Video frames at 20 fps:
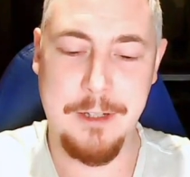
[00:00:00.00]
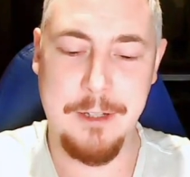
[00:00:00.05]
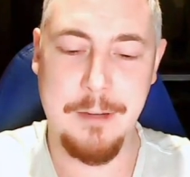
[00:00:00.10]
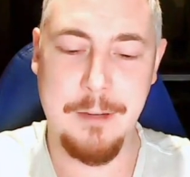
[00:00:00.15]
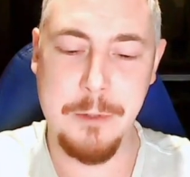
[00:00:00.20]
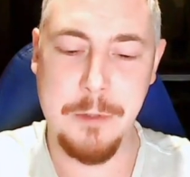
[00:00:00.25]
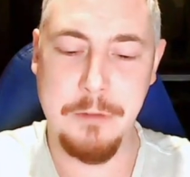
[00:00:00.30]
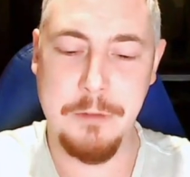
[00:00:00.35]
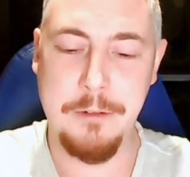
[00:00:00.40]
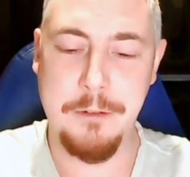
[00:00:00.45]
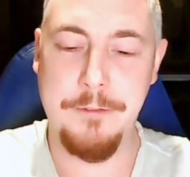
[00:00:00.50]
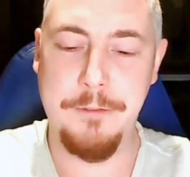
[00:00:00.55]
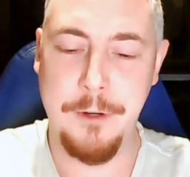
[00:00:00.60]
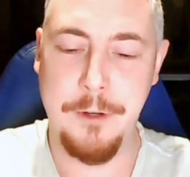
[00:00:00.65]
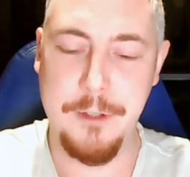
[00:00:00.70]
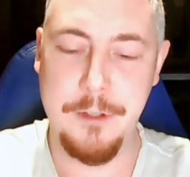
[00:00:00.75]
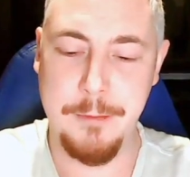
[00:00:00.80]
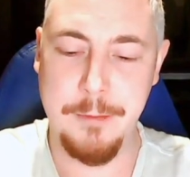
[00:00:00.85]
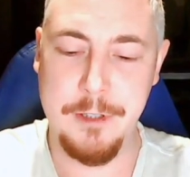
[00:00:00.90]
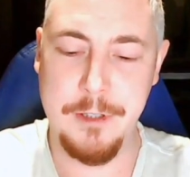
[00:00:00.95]
times I
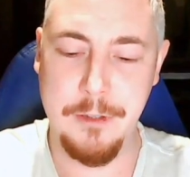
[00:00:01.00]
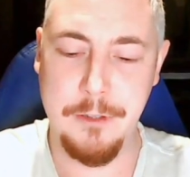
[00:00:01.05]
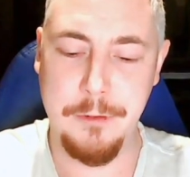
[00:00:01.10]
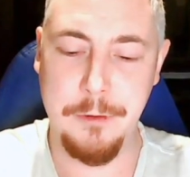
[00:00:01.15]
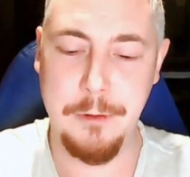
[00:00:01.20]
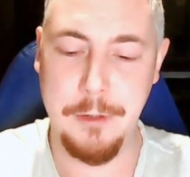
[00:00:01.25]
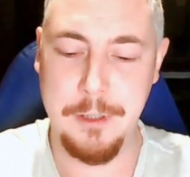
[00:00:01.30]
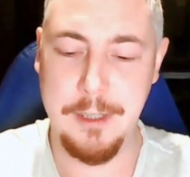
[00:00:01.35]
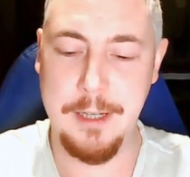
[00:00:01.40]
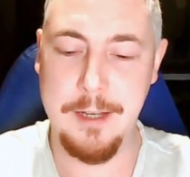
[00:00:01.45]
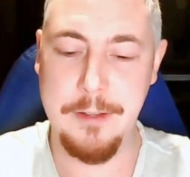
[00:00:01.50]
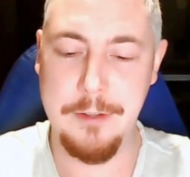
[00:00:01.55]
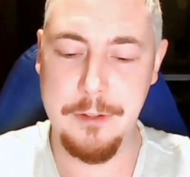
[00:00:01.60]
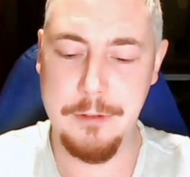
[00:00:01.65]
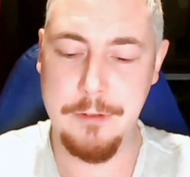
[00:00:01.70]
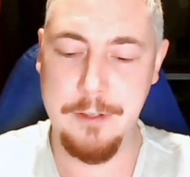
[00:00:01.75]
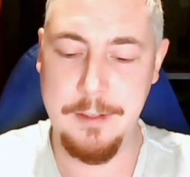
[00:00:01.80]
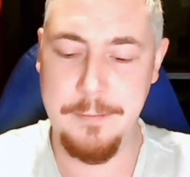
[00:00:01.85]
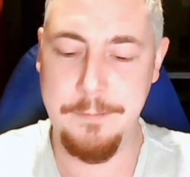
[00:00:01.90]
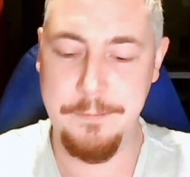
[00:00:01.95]
refer to myself looking at the
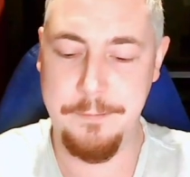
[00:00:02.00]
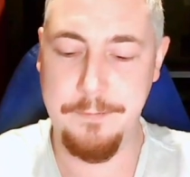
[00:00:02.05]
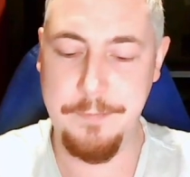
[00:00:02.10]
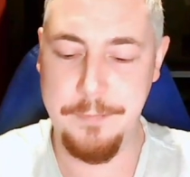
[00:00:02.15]
screen.